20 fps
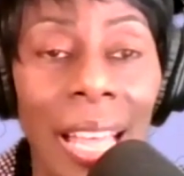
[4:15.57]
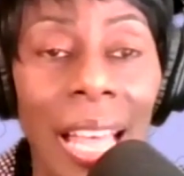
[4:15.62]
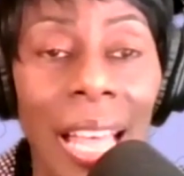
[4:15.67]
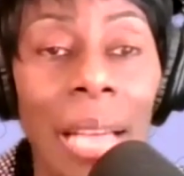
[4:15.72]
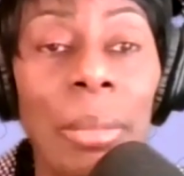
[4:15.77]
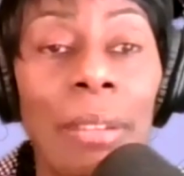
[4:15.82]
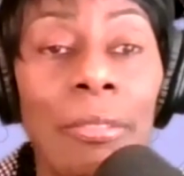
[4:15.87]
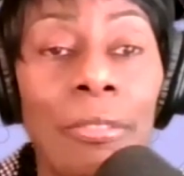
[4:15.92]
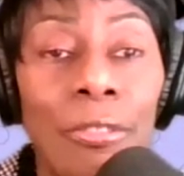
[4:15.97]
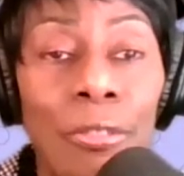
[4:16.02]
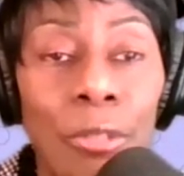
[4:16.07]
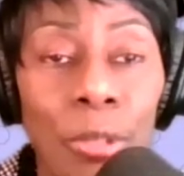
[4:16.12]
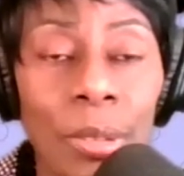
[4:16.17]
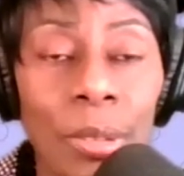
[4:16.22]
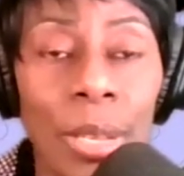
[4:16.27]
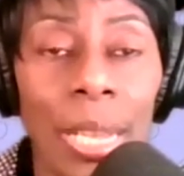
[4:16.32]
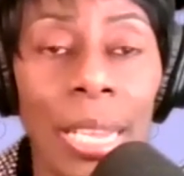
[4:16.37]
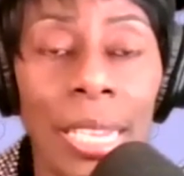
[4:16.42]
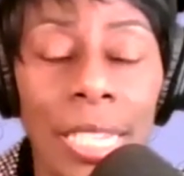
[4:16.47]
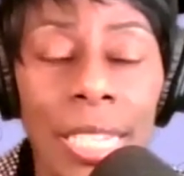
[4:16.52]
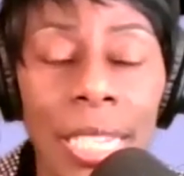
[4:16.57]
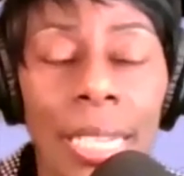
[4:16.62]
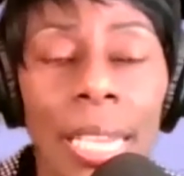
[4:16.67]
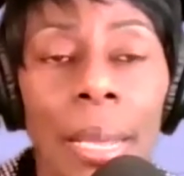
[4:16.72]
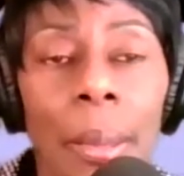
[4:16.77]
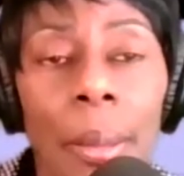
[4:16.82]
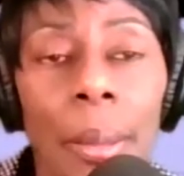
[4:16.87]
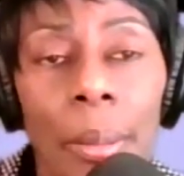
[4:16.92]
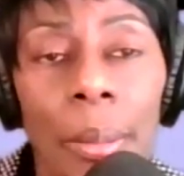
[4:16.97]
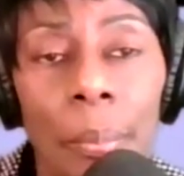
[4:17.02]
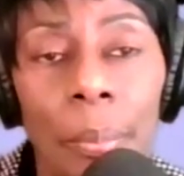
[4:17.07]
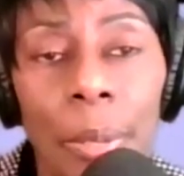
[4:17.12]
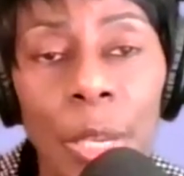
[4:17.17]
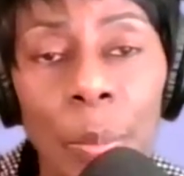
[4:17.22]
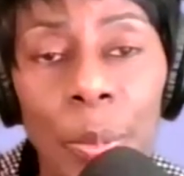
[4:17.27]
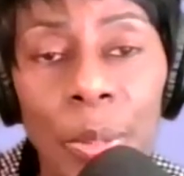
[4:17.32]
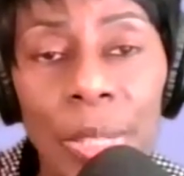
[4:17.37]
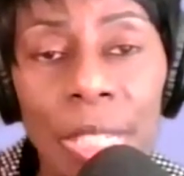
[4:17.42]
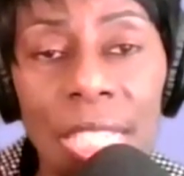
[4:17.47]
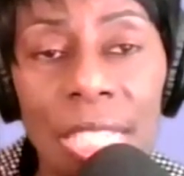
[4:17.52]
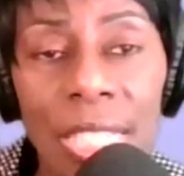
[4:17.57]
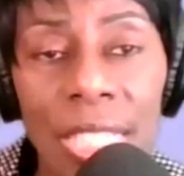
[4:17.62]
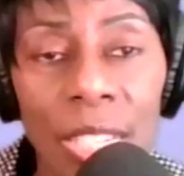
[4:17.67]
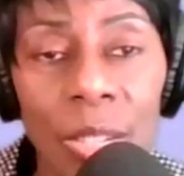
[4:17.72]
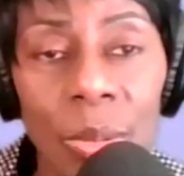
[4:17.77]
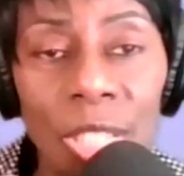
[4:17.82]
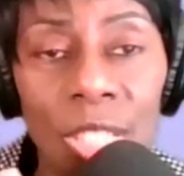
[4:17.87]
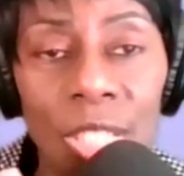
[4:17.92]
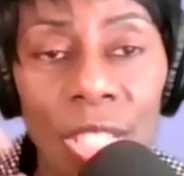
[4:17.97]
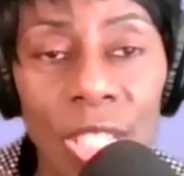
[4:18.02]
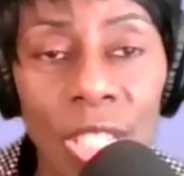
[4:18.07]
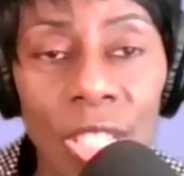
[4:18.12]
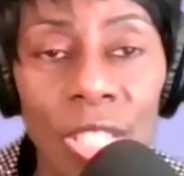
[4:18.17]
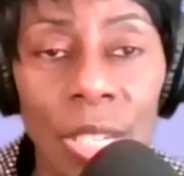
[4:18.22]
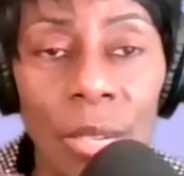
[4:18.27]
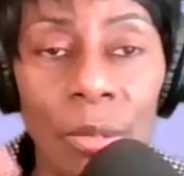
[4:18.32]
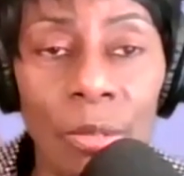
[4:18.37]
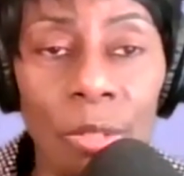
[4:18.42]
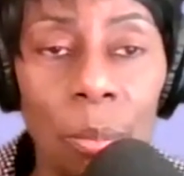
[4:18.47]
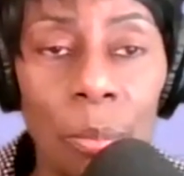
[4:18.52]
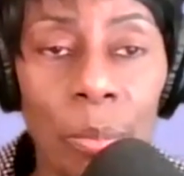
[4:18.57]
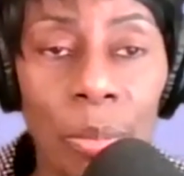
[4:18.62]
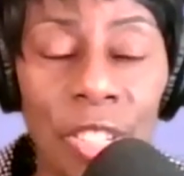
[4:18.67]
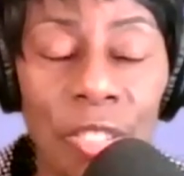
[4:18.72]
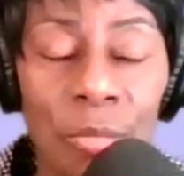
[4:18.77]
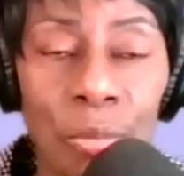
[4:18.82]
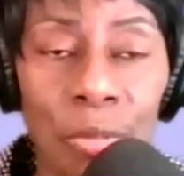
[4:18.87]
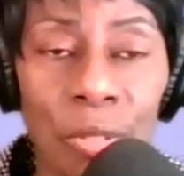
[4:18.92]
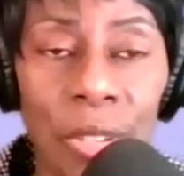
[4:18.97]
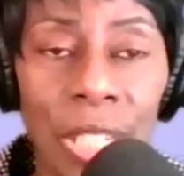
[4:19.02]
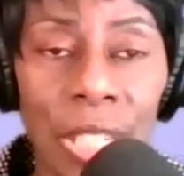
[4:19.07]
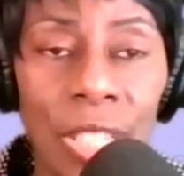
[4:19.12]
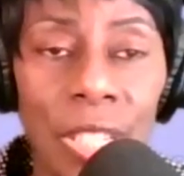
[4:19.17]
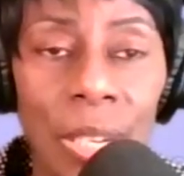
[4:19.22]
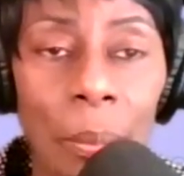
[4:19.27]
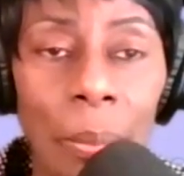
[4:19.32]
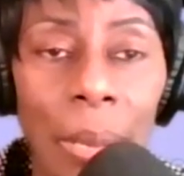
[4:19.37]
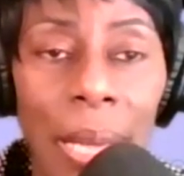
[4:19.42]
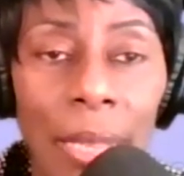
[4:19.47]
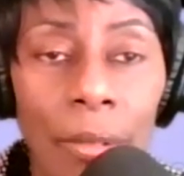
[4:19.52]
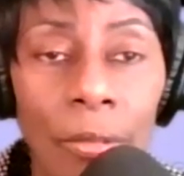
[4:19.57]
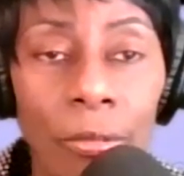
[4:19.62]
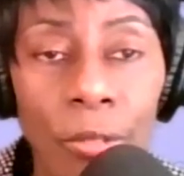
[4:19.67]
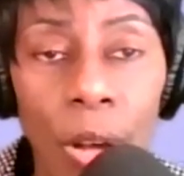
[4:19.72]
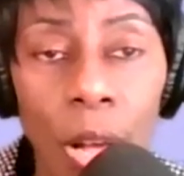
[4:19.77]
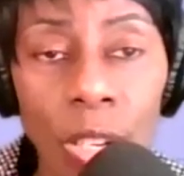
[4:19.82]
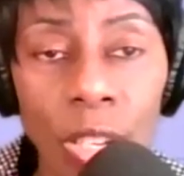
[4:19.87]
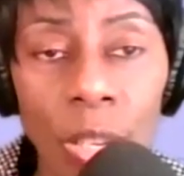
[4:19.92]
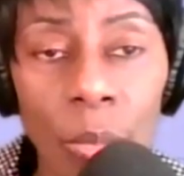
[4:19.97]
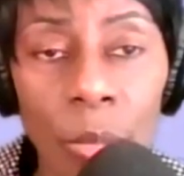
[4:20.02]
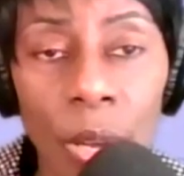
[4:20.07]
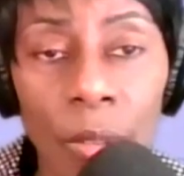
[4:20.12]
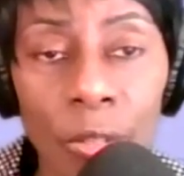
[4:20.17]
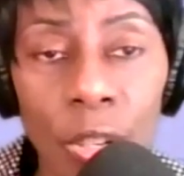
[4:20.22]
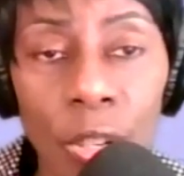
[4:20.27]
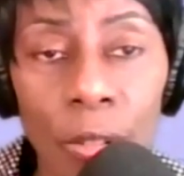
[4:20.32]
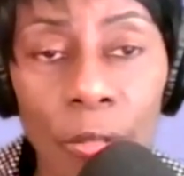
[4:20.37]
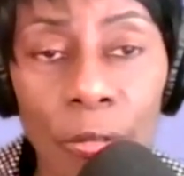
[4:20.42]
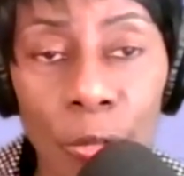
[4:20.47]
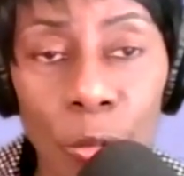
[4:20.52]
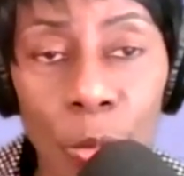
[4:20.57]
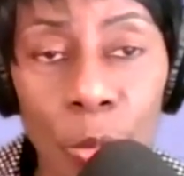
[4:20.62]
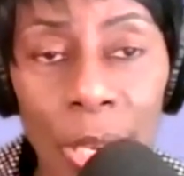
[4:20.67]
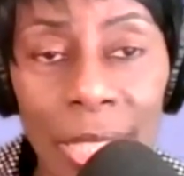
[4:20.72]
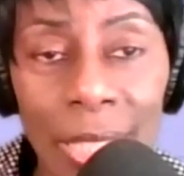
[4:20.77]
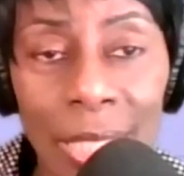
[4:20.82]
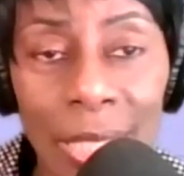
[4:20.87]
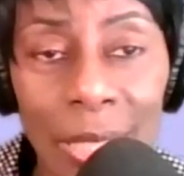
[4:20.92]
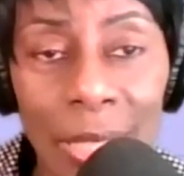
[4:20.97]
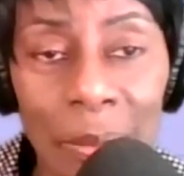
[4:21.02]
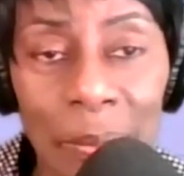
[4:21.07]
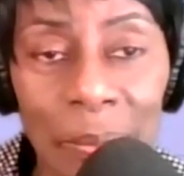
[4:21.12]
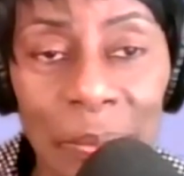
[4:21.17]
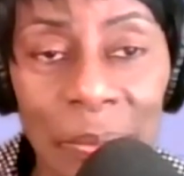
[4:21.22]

I'm a, you see, people distinguish teaching from pre- preaching by the volume of your voice